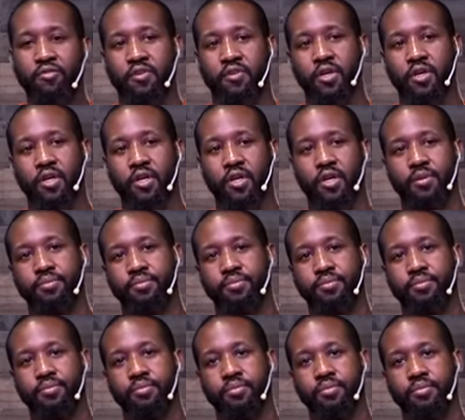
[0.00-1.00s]

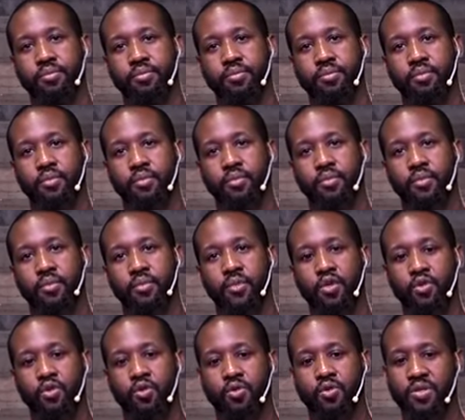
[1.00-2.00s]
However,
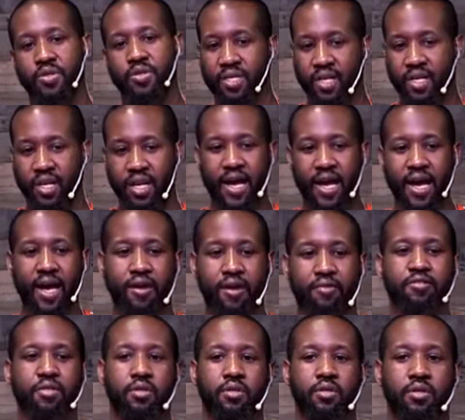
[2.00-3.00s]
you still
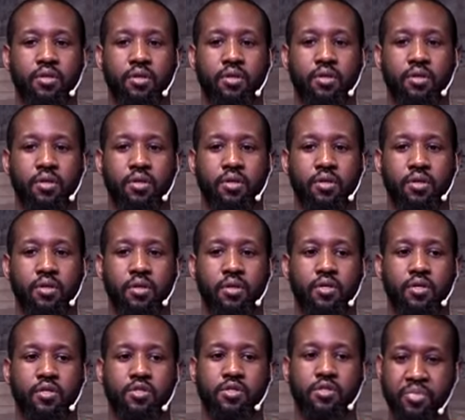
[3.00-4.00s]
have to
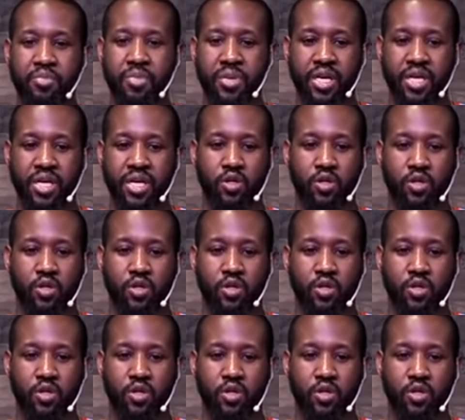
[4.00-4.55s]
submit your